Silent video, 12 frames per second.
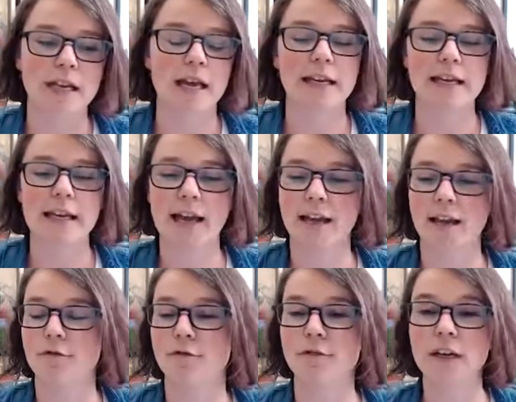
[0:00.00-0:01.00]
And
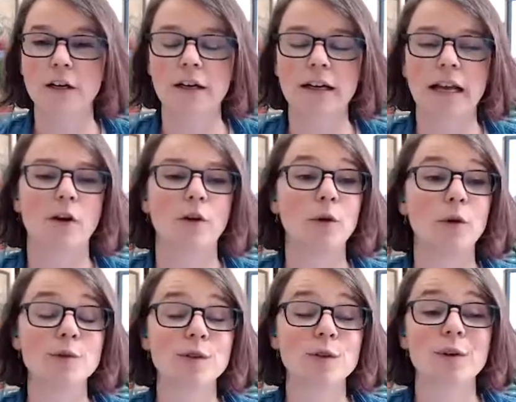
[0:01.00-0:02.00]
again, figuring out
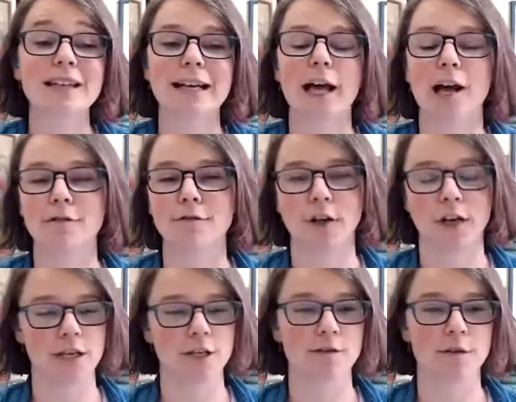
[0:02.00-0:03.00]
who's going to cover
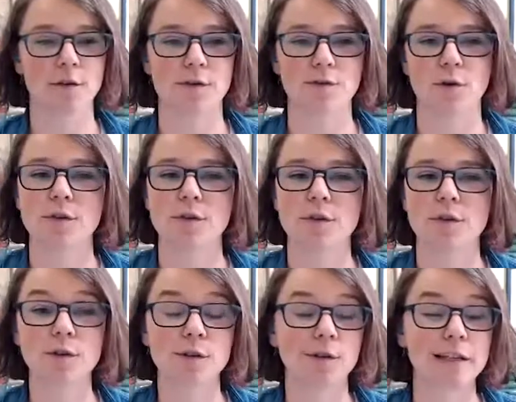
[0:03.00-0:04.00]
each of those roles,
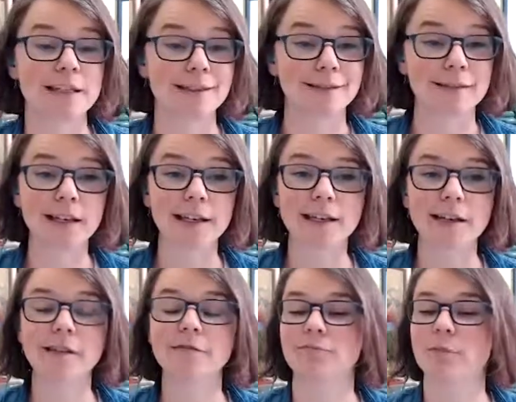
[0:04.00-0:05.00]
who's going to
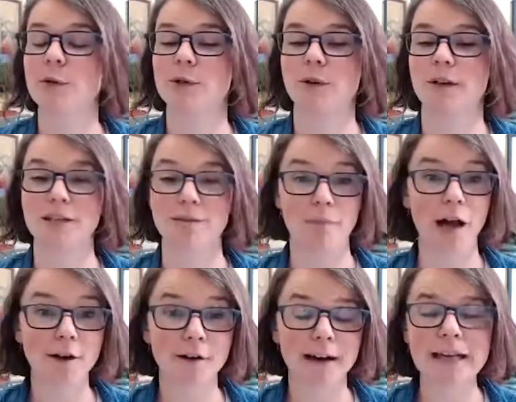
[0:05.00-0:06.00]
lead, who's going to
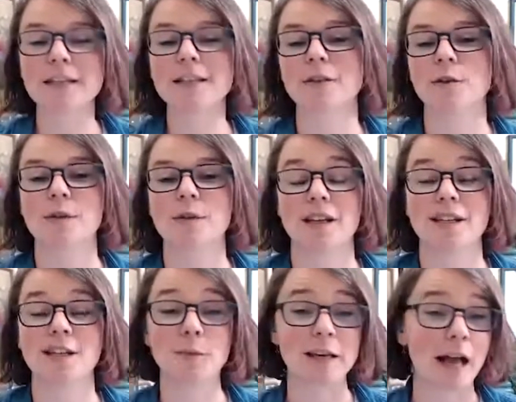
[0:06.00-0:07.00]
moderate, who's going to
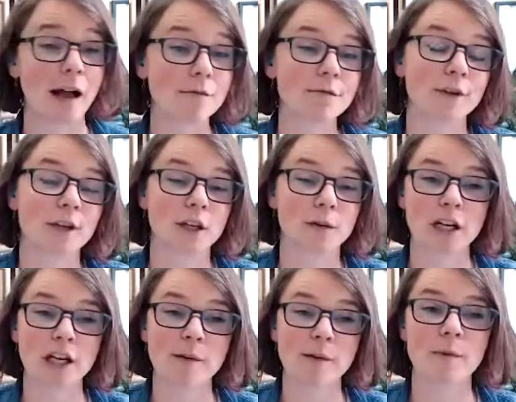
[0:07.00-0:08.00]
speak up for the
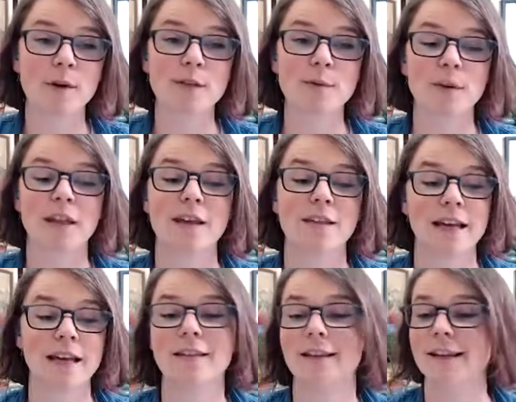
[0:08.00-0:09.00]
community members when they
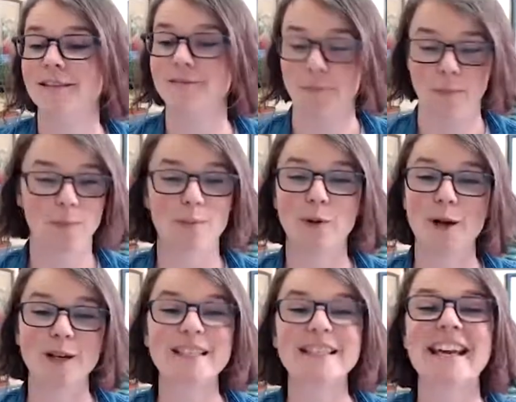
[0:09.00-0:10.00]
think that people
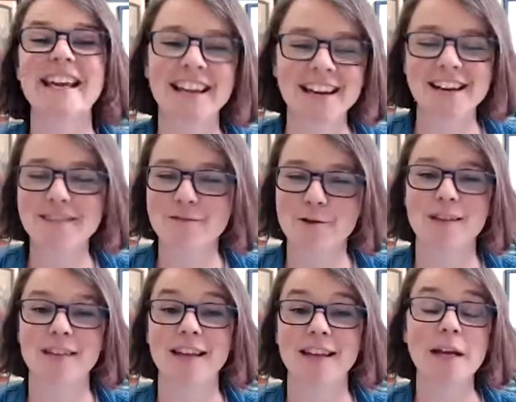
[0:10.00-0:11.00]
aren't saying enough or
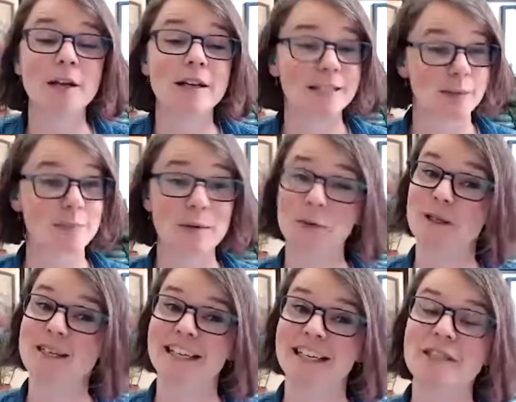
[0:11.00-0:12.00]
that some people are
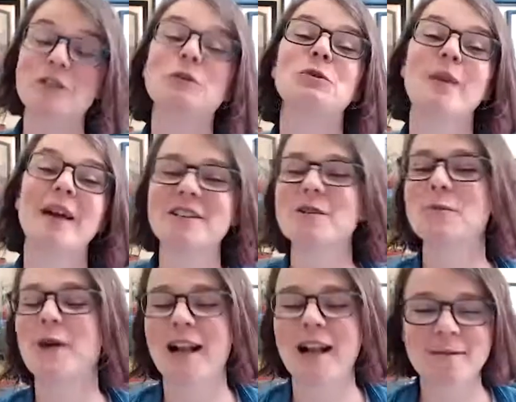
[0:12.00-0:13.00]
saying too much,
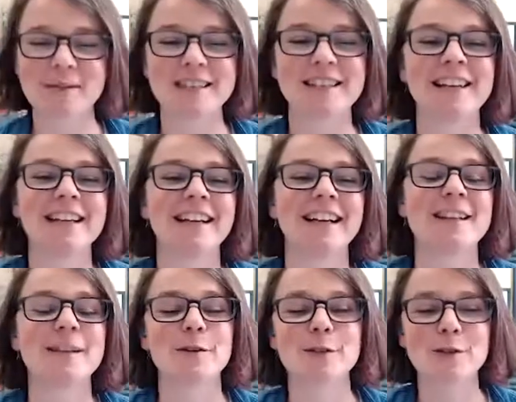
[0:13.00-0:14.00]
perhaps. And
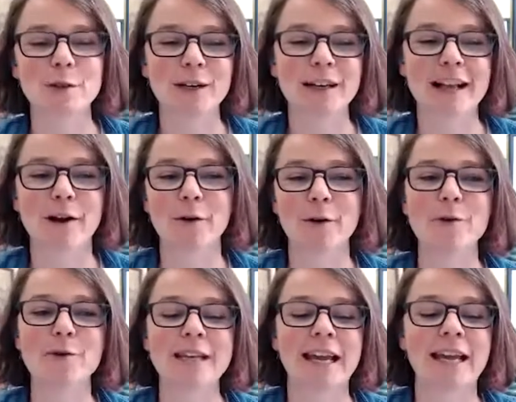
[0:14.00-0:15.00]
so sorting out
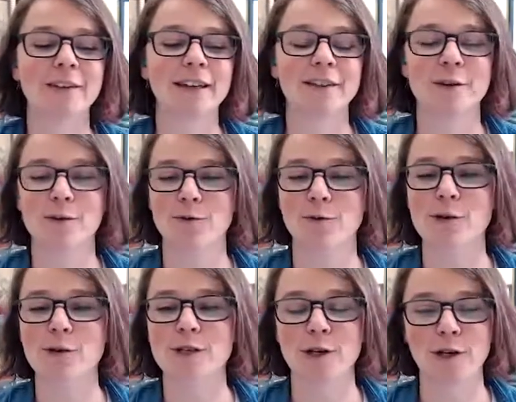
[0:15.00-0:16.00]
who's handling those
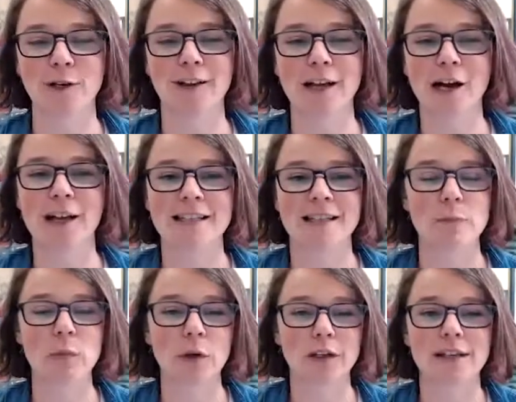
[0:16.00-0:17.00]
roles early on is
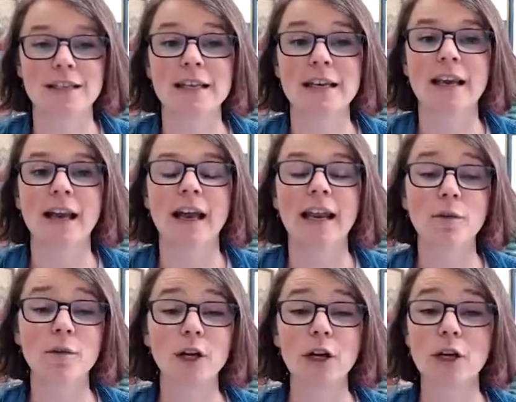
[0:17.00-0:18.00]
important. And I
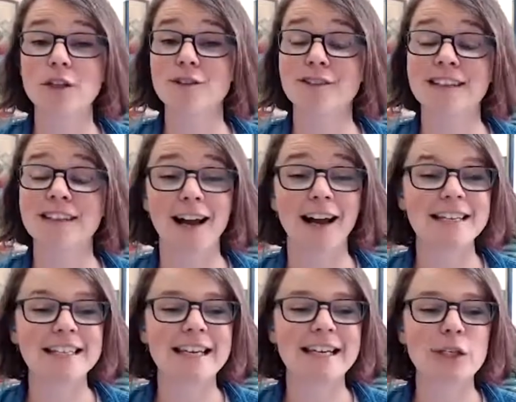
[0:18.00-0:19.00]
would encourage you to not
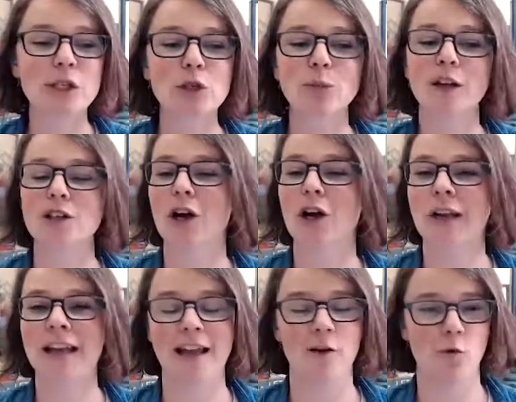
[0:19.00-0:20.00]
take too much on
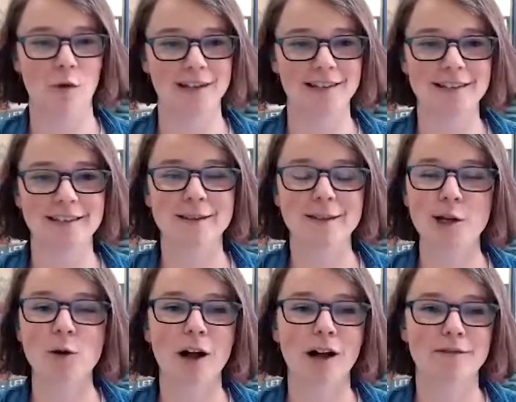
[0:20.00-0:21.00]
at once.
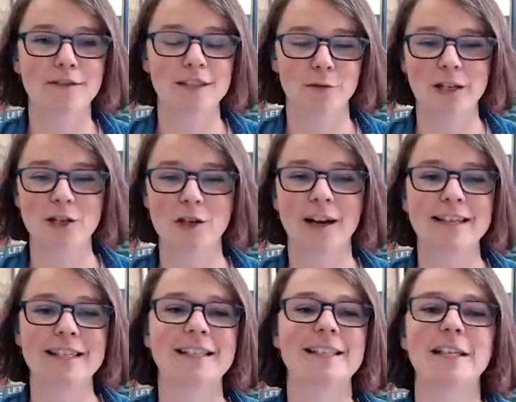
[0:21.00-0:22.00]
So often we try
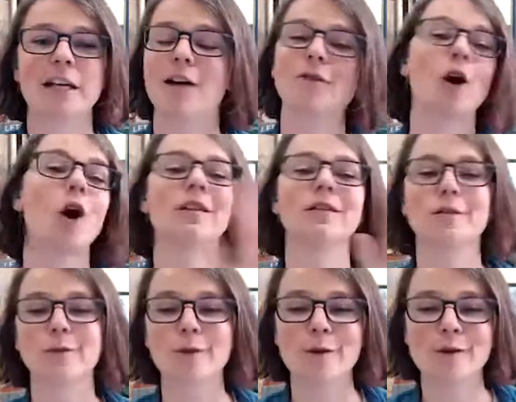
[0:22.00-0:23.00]
to cover all of the
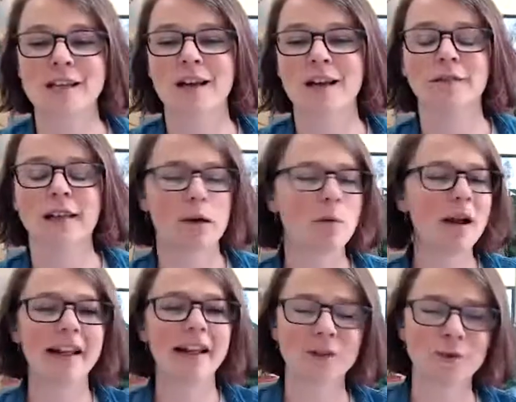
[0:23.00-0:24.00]
roles of like, well,
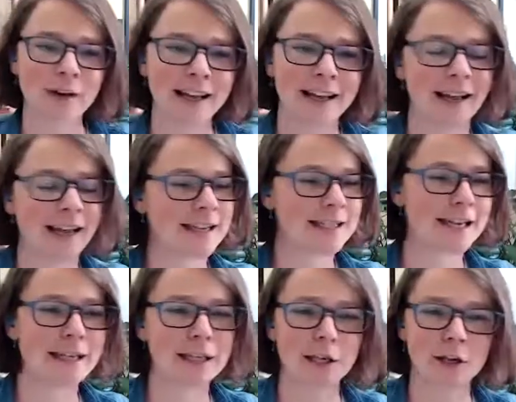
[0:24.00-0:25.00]
I can run it and
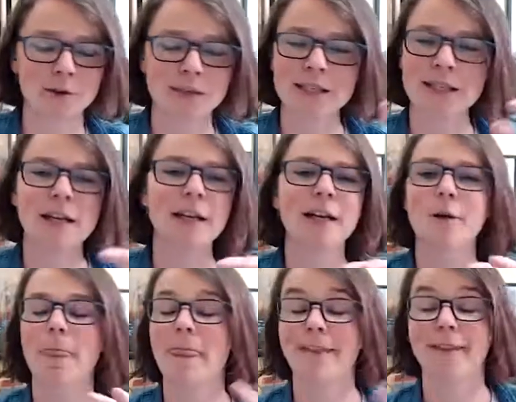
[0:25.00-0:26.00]
take the notes.
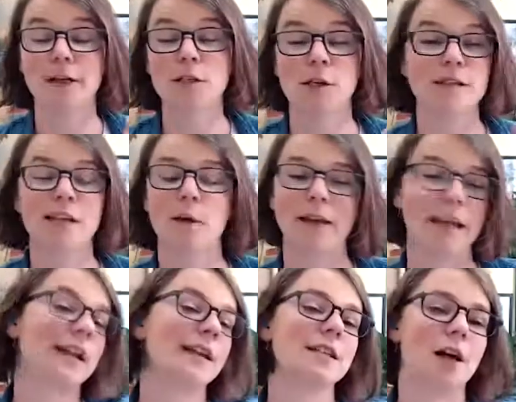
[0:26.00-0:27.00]
And then it turns out we
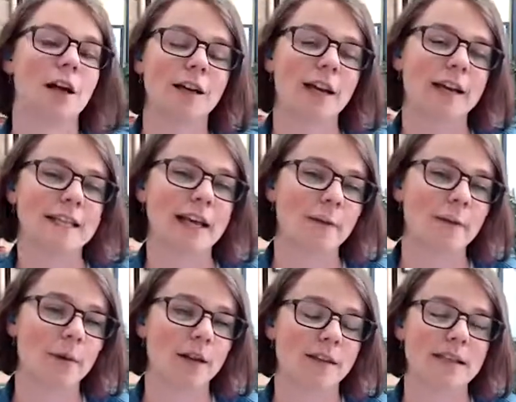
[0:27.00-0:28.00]
can't talk and type
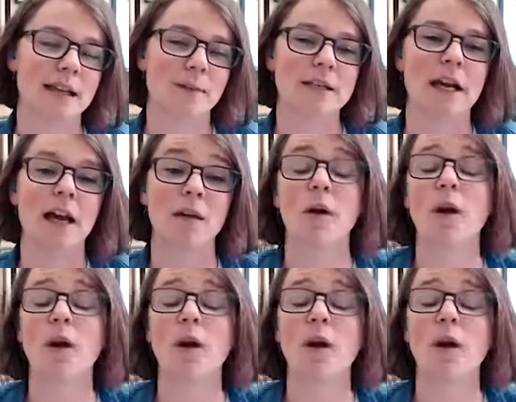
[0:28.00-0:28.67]
at the same time.